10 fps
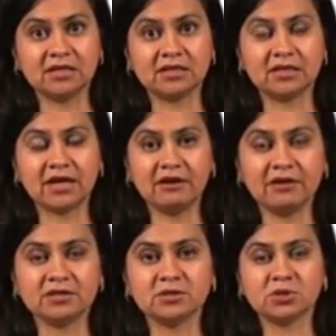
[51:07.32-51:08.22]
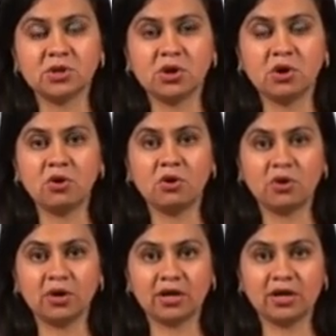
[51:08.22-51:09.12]
that it carries
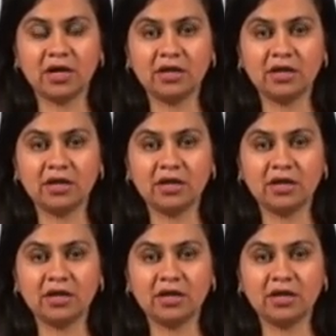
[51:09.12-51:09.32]
or